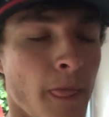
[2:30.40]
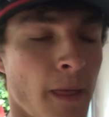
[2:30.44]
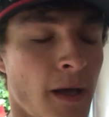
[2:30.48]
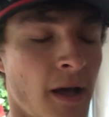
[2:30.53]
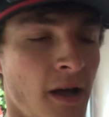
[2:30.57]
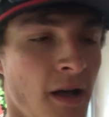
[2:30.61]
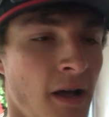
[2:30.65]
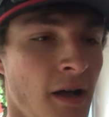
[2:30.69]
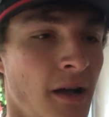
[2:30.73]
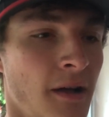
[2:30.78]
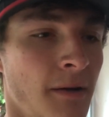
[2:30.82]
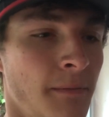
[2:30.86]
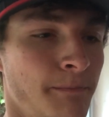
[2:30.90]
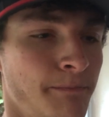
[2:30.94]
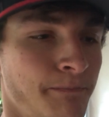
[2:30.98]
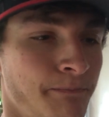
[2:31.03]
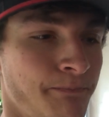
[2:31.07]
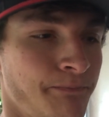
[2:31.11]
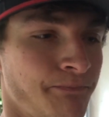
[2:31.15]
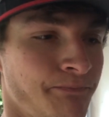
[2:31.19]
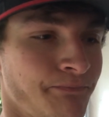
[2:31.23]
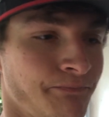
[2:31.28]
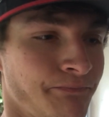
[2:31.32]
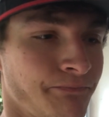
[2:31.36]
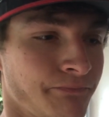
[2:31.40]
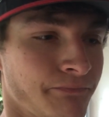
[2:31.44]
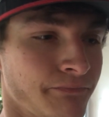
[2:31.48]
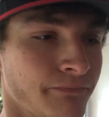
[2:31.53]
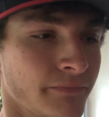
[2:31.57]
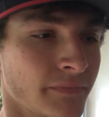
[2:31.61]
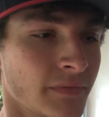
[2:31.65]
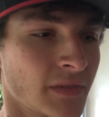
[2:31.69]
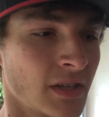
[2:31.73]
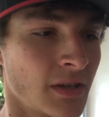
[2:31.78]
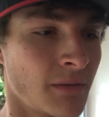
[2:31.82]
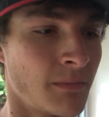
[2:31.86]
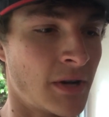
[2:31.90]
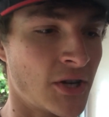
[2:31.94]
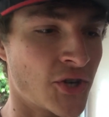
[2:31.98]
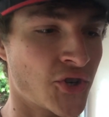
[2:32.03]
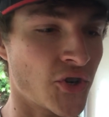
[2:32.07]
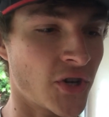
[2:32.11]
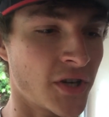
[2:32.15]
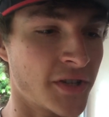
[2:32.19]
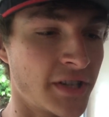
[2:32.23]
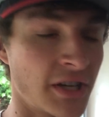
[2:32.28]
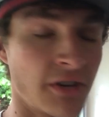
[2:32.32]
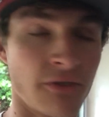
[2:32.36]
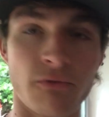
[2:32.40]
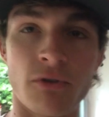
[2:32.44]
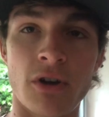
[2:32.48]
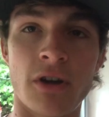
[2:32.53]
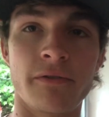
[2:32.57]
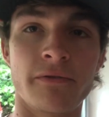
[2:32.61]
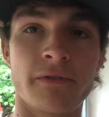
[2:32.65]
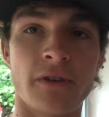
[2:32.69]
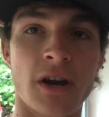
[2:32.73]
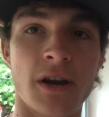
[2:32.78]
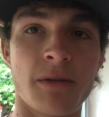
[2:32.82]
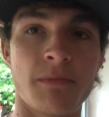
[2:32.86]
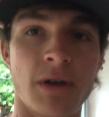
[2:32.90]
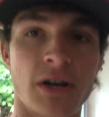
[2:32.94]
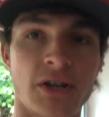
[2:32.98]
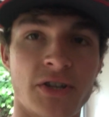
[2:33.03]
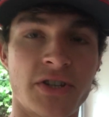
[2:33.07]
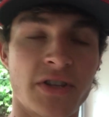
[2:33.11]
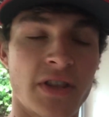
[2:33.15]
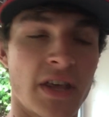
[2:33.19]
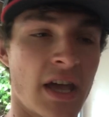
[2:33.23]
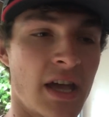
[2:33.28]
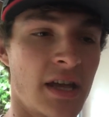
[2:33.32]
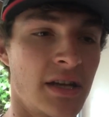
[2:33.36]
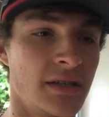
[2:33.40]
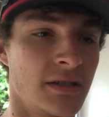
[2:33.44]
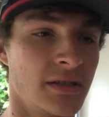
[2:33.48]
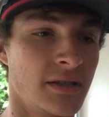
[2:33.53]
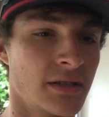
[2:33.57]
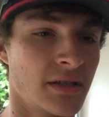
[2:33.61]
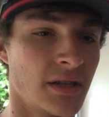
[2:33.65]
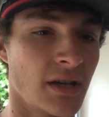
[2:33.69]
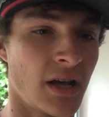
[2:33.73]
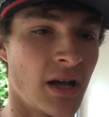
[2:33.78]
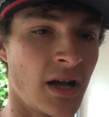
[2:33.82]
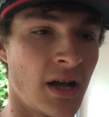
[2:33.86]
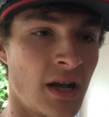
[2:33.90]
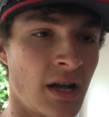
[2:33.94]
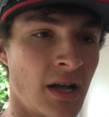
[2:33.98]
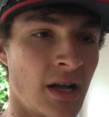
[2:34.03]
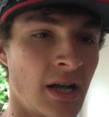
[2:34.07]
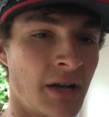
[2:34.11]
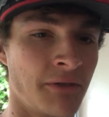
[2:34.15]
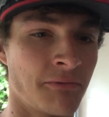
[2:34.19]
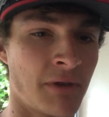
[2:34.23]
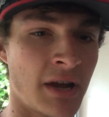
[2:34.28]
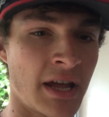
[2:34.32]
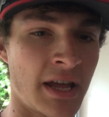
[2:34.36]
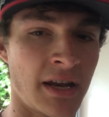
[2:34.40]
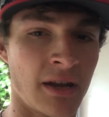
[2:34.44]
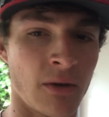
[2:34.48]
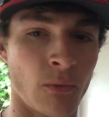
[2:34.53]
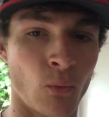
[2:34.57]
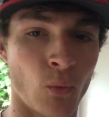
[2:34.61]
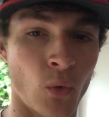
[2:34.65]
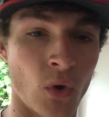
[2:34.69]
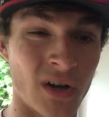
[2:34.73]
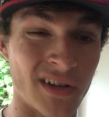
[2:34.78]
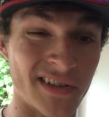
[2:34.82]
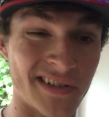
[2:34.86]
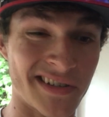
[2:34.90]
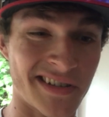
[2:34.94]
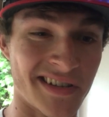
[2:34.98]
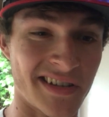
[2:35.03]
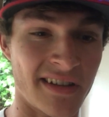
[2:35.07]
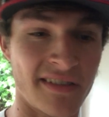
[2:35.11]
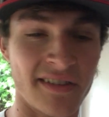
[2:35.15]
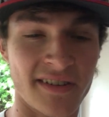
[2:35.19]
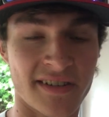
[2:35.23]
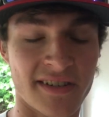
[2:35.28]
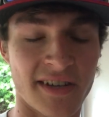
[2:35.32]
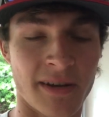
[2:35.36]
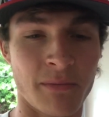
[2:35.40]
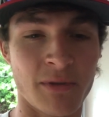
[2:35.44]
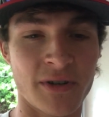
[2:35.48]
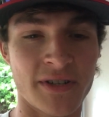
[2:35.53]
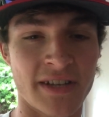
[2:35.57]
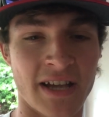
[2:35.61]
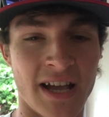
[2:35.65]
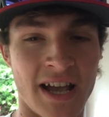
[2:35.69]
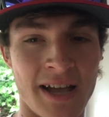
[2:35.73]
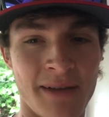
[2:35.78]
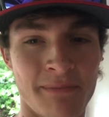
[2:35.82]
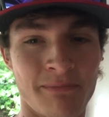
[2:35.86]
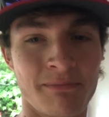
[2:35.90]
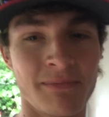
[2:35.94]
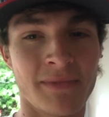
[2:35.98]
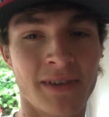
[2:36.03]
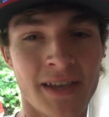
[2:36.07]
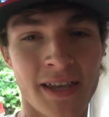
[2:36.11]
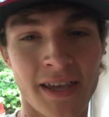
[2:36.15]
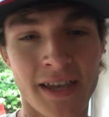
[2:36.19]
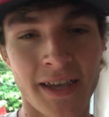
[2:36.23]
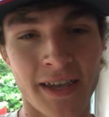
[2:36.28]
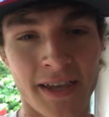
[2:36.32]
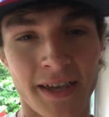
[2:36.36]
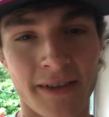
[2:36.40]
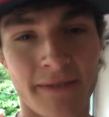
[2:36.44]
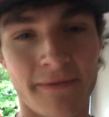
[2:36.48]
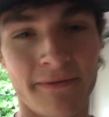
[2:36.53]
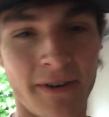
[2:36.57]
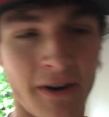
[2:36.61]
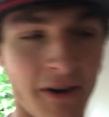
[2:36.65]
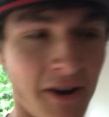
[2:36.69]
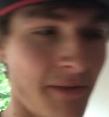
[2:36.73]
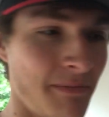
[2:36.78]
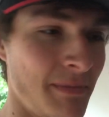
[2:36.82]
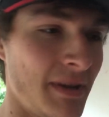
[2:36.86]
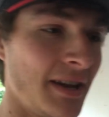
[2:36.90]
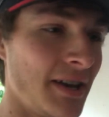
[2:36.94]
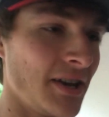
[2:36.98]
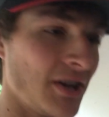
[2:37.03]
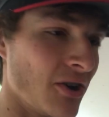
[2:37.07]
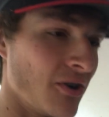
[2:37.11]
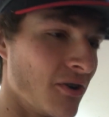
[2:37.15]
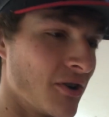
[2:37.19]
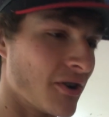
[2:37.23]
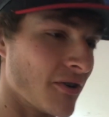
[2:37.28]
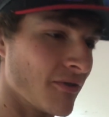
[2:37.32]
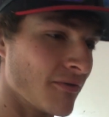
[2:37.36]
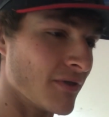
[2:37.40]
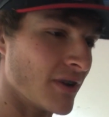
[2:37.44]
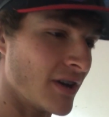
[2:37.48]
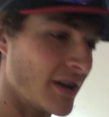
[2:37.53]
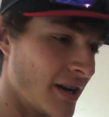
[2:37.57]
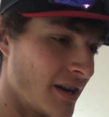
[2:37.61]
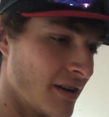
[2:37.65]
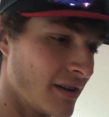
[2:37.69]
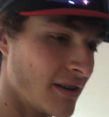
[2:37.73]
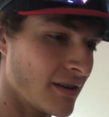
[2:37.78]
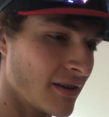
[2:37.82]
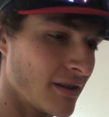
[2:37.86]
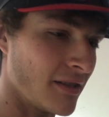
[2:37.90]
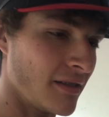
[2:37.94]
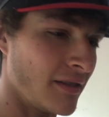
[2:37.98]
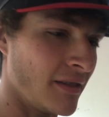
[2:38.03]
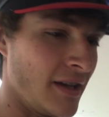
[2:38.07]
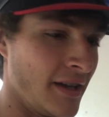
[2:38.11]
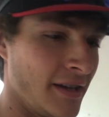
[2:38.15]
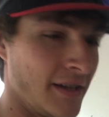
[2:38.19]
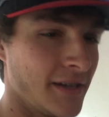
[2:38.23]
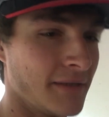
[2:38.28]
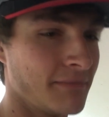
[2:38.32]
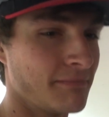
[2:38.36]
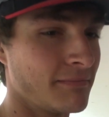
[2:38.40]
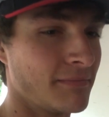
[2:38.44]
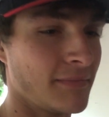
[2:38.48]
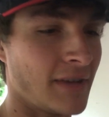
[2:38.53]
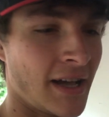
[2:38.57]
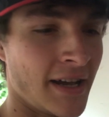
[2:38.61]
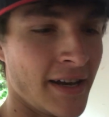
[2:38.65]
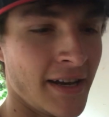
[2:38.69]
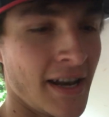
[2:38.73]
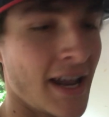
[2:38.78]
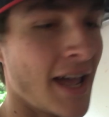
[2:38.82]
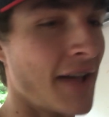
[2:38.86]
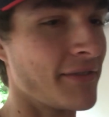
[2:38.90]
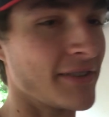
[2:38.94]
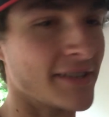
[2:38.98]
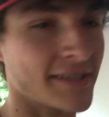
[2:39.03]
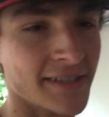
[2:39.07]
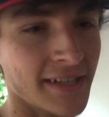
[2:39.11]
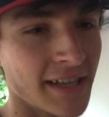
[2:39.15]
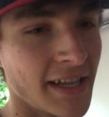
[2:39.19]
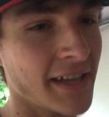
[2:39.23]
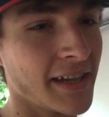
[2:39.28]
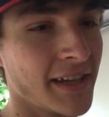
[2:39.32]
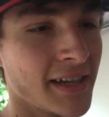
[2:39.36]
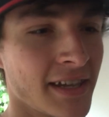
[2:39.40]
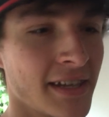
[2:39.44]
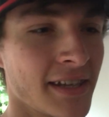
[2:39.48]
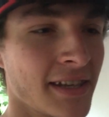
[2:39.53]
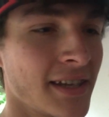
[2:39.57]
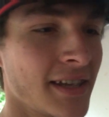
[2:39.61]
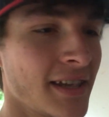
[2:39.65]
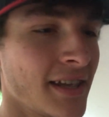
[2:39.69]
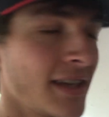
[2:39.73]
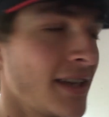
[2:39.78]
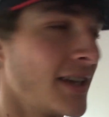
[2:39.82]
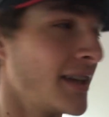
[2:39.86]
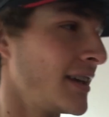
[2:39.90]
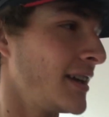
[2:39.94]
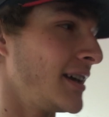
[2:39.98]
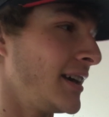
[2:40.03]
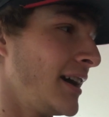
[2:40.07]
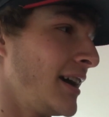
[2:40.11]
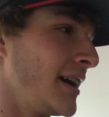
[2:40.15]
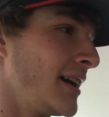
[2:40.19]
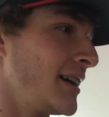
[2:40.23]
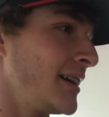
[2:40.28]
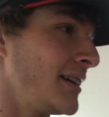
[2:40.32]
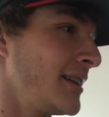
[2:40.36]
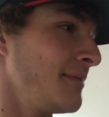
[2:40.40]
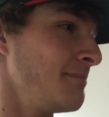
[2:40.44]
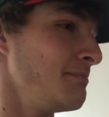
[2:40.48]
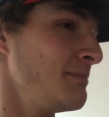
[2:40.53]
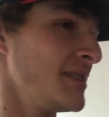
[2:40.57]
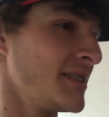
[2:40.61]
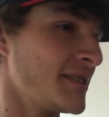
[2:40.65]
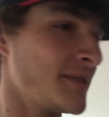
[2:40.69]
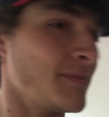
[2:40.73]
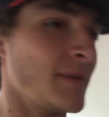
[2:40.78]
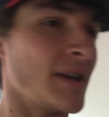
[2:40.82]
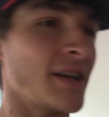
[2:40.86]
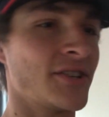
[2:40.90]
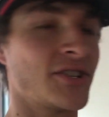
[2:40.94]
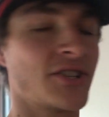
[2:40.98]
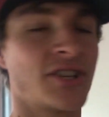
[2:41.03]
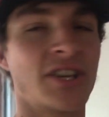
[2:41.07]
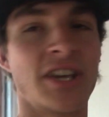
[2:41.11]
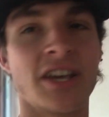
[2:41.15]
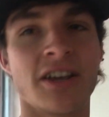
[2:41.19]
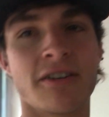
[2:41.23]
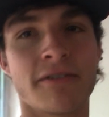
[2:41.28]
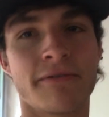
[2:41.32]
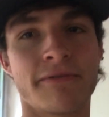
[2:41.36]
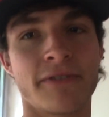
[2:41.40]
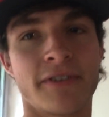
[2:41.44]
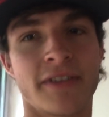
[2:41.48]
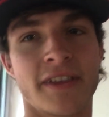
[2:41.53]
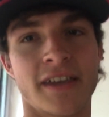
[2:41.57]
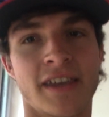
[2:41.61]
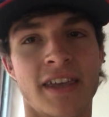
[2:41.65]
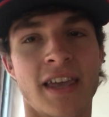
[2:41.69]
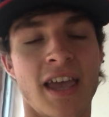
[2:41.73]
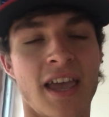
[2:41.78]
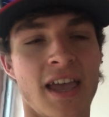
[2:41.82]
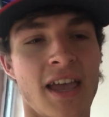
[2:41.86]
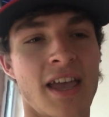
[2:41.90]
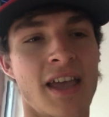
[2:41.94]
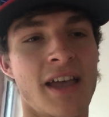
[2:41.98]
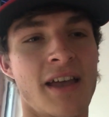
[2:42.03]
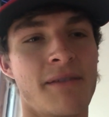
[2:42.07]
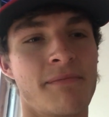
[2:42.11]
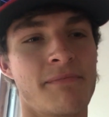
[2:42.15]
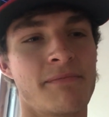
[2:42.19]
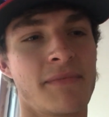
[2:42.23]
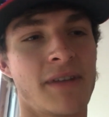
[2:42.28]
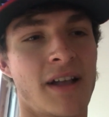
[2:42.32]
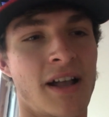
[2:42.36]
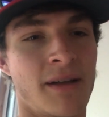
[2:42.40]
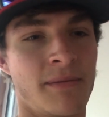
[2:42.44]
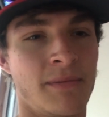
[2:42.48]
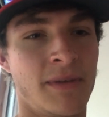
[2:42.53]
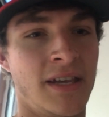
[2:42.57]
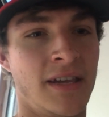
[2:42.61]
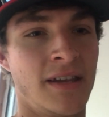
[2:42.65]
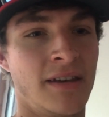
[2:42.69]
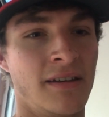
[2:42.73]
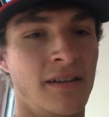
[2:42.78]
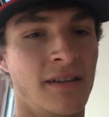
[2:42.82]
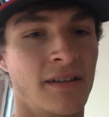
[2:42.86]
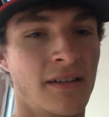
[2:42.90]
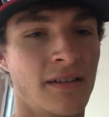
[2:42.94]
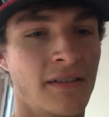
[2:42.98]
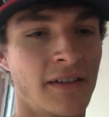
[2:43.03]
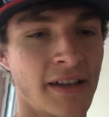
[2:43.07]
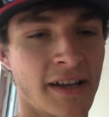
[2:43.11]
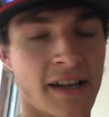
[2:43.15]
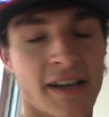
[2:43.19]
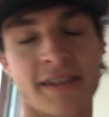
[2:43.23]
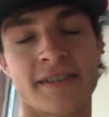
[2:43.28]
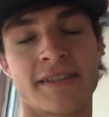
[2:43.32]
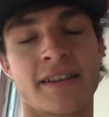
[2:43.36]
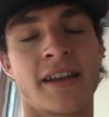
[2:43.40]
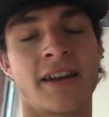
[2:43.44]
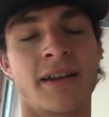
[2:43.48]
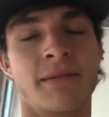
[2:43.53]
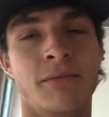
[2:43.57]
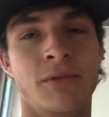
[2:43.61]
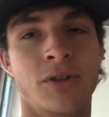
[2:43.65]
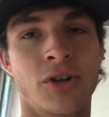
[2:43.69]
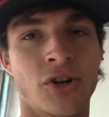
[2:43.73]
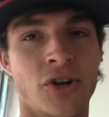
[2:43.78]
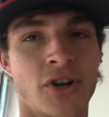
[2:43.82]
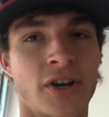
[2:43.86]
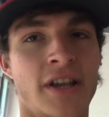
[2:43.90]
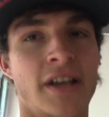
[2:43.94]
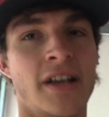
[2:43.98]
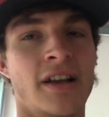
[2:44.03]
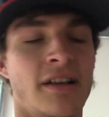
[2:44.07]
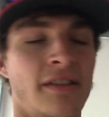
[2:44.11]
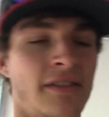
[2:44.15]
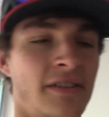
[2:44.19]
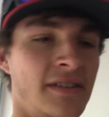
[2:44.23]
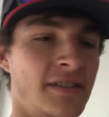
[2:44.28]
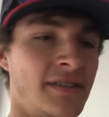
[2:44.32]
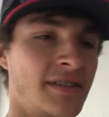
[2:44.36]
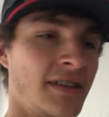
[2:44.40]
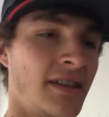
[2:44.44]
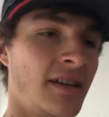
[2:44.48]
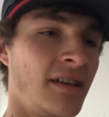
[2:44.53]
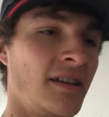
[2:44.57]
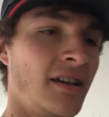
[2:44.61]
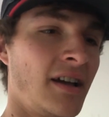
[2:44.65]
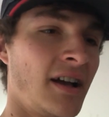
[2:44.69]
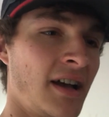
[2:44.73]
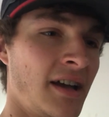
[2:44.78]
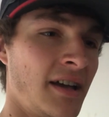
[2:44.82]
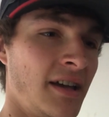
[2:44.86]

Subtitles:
My truck didn't run very much then. I ran it once in the summertime. Very mediocre running. Like, I didn't have a slick. It had mismatched gear for the cam. I mean, like I said, I'm learning on this thing.